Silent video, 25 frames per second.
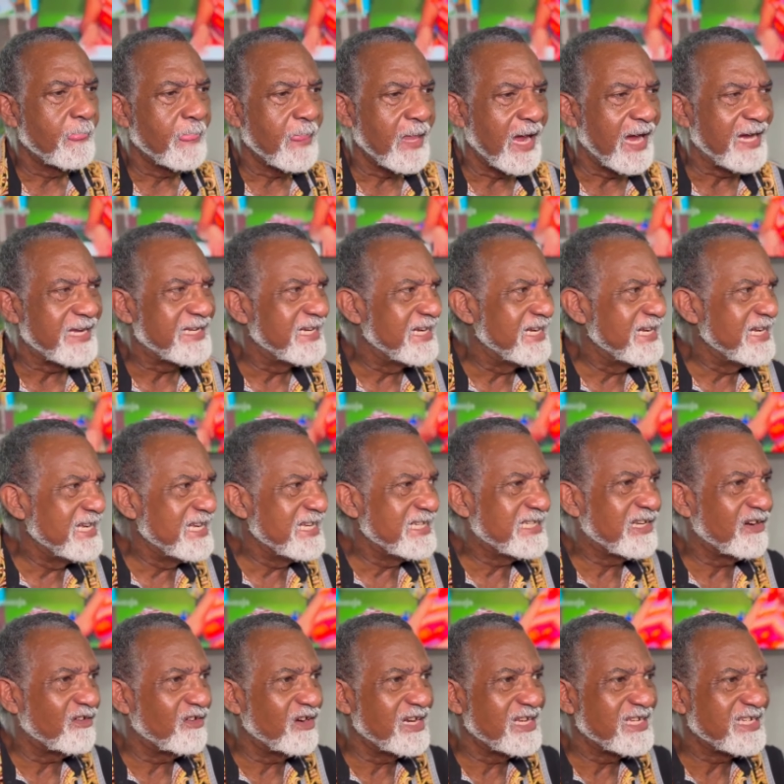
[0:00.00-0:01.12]
And you
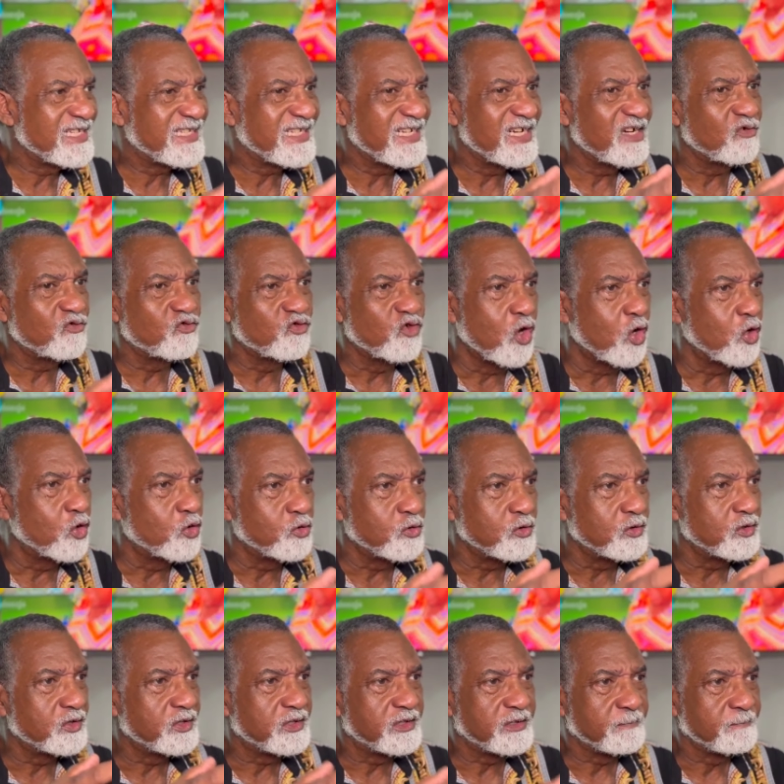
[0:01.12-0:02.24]
literally see the
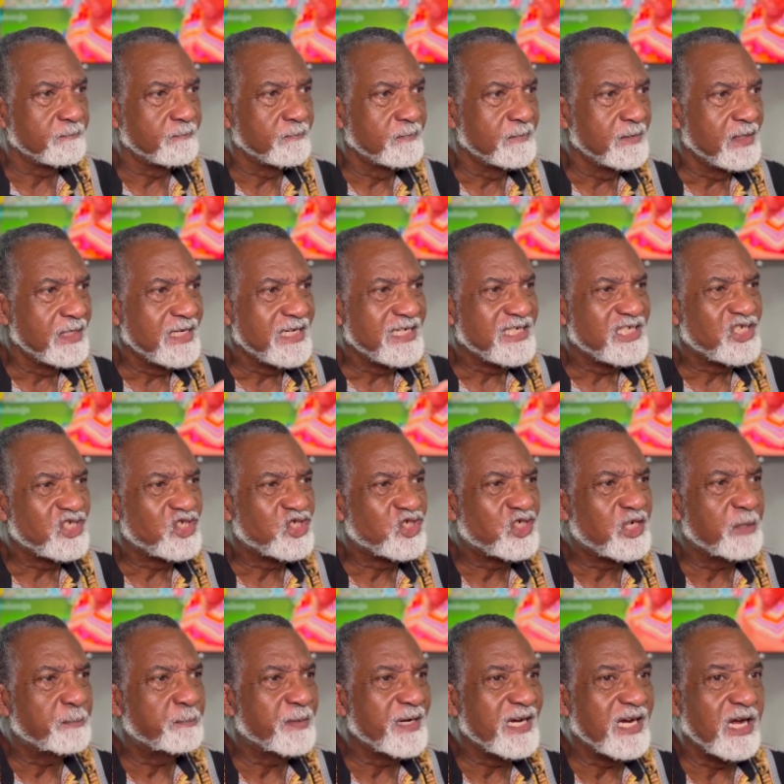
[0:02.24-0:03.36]
rounds
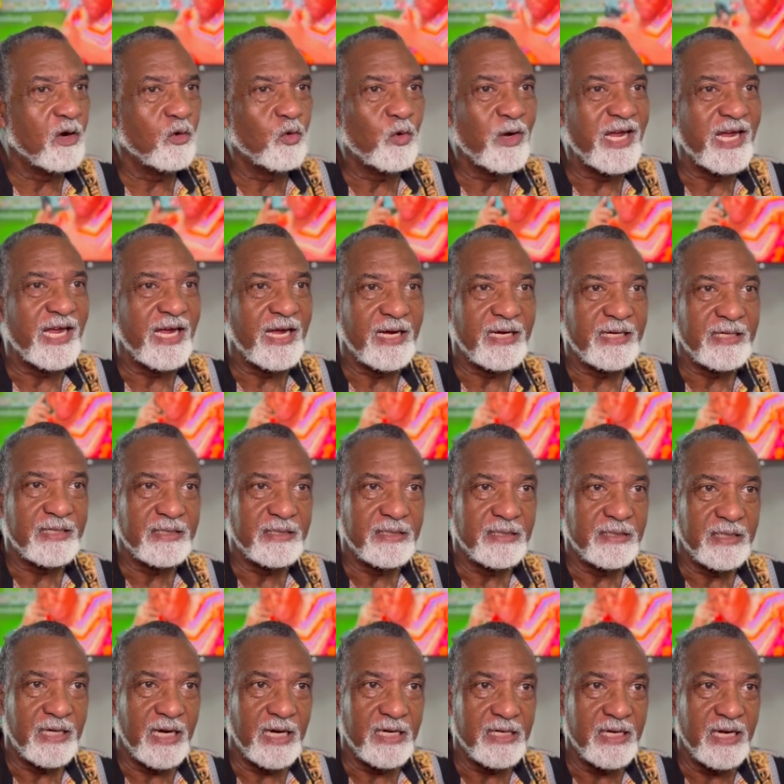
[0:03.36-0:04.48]
chipping away
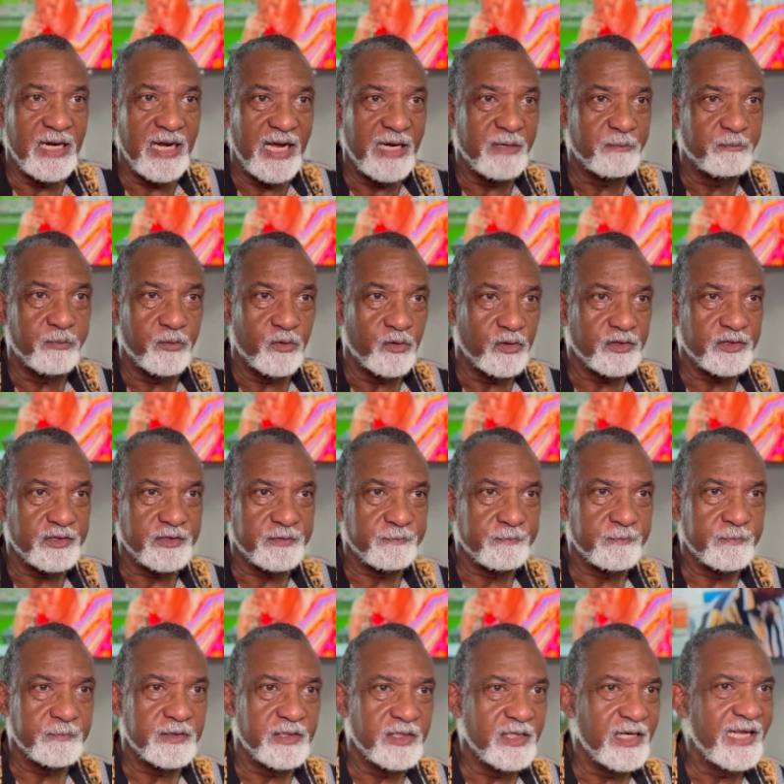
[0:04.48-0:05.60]
at the light post.
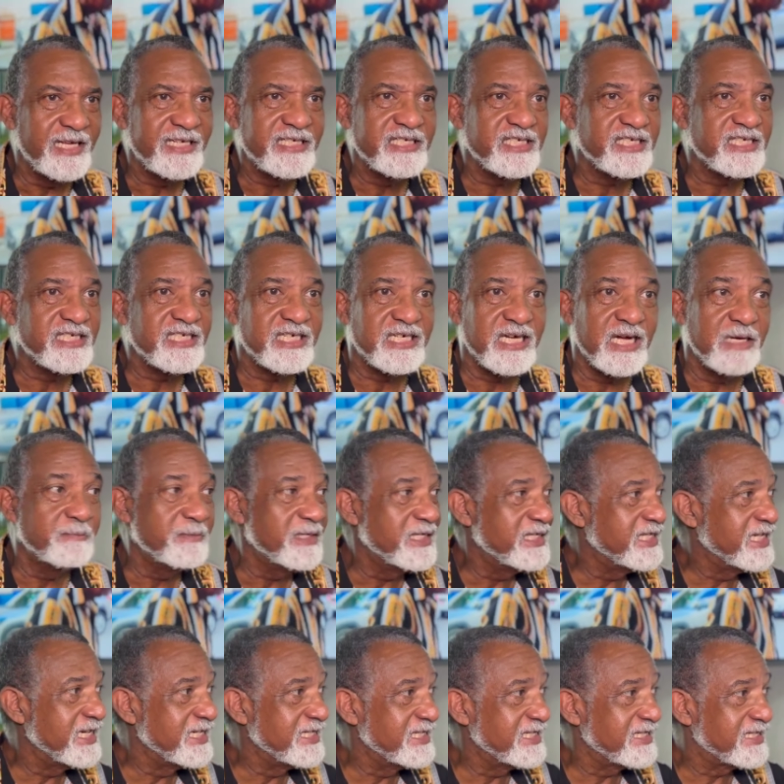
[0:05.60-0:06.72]
You know, like you see comedy
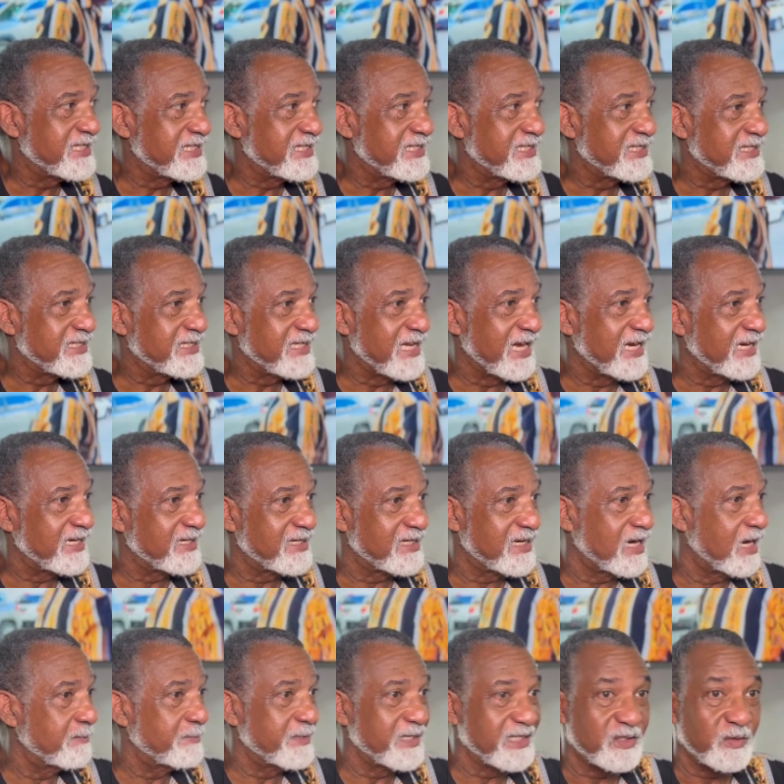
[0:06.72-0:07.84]
and you see like
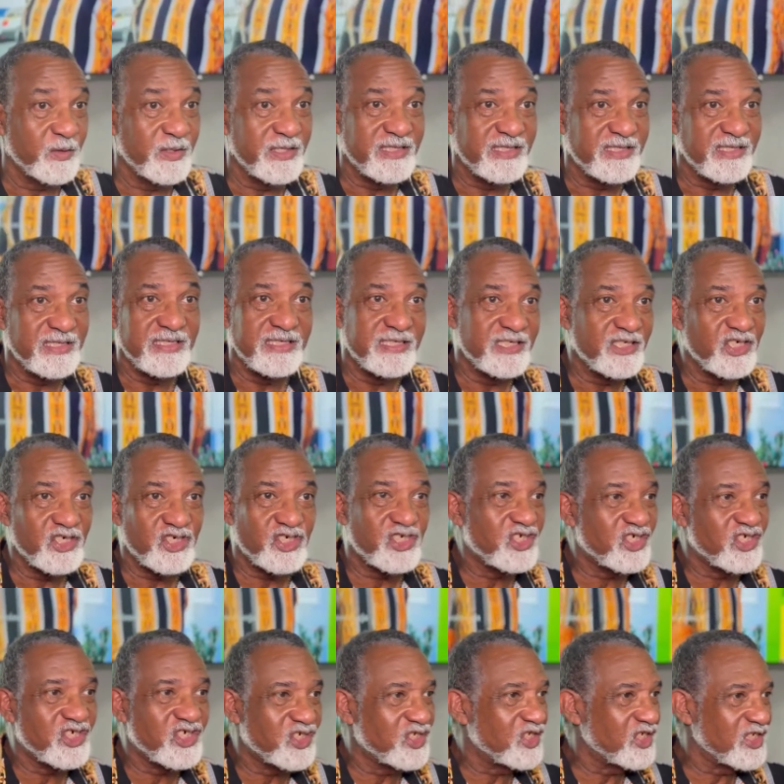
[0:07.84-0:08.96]
comics where you see
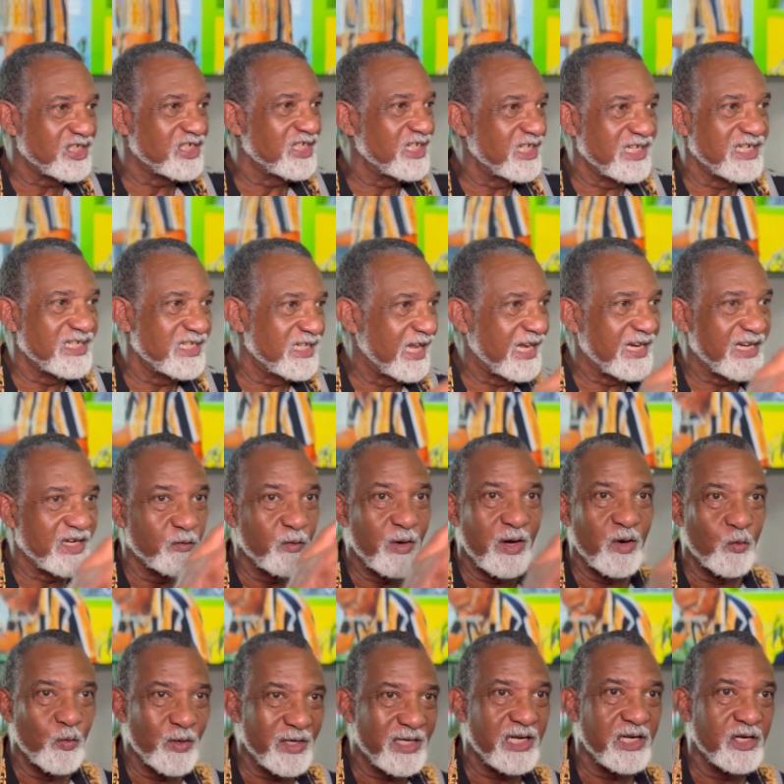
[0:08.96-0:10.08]
eh, like when
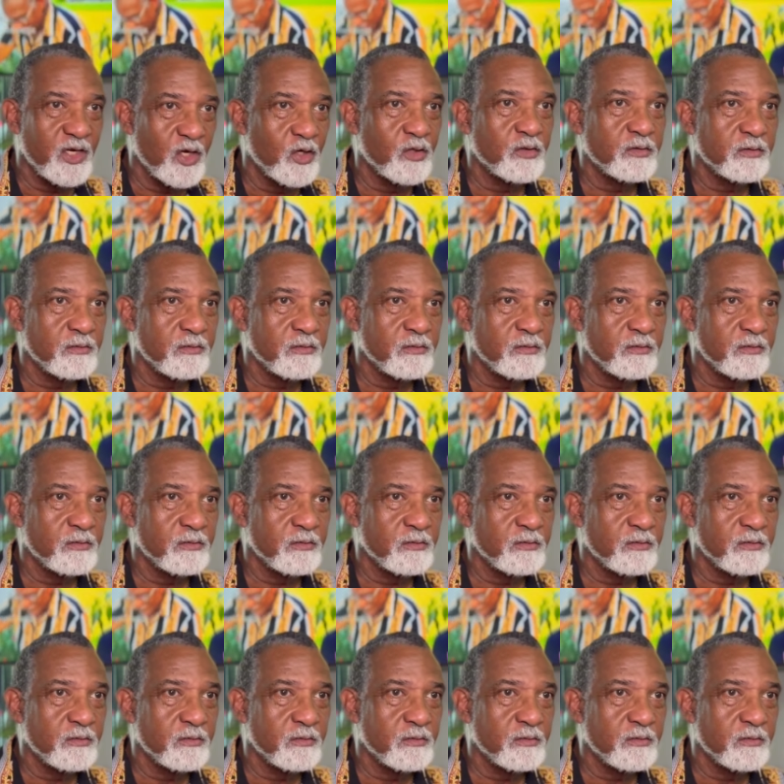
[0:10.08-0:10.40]
whittled down,